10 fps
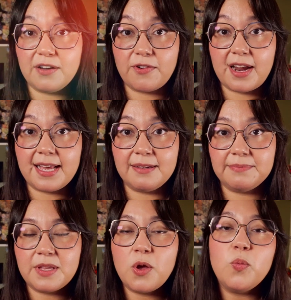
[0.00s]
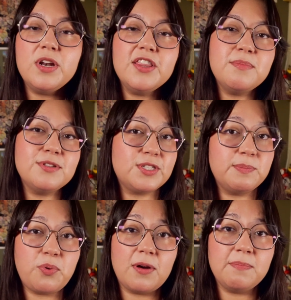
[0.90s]
of writing, one of the most
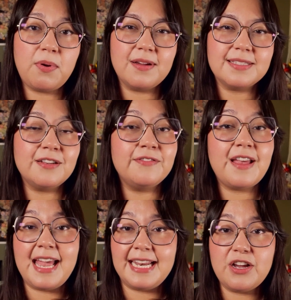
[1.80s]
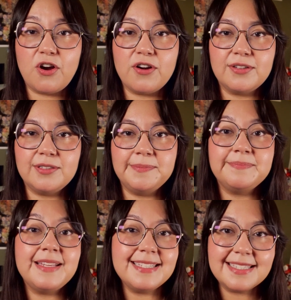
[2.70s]
important parts of any article
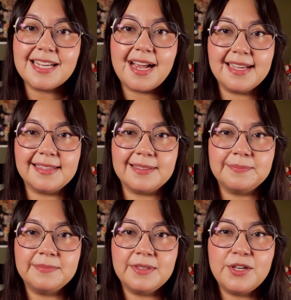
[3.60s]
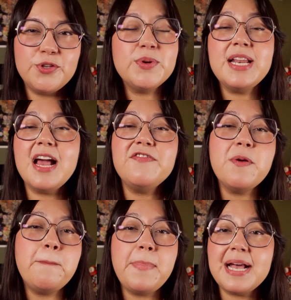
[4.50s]
is the title. You can have
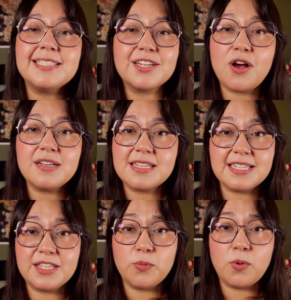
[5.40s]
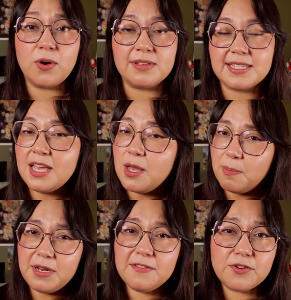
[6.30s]
the best content in the world,
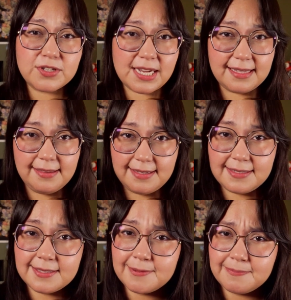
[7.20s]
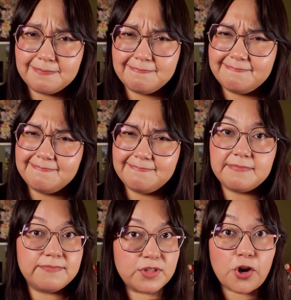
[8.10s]
but if your title is
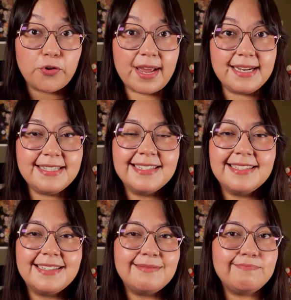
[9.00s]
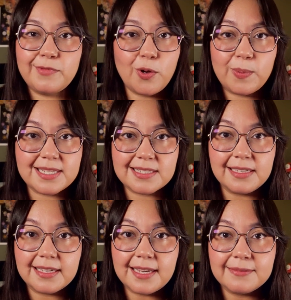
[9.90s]
not great, nobody's
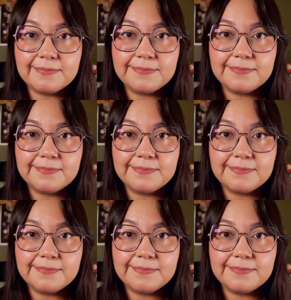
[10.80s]
clicking.